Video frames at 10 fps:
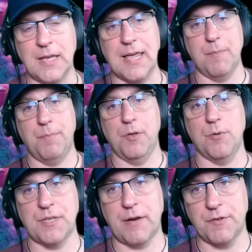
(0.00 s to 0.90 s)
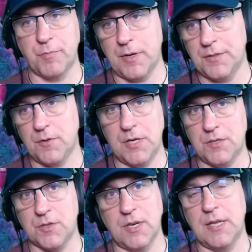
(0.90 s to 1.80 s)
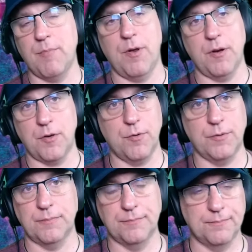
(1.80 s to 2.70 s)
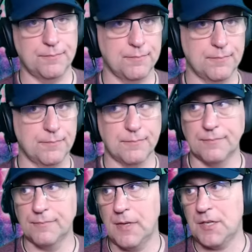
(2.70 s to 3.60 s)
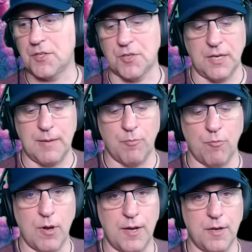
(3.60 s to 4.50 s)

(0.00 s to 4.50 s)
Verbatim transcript: he can get it below his average price. So he's just going to keep right on. He's just going to keep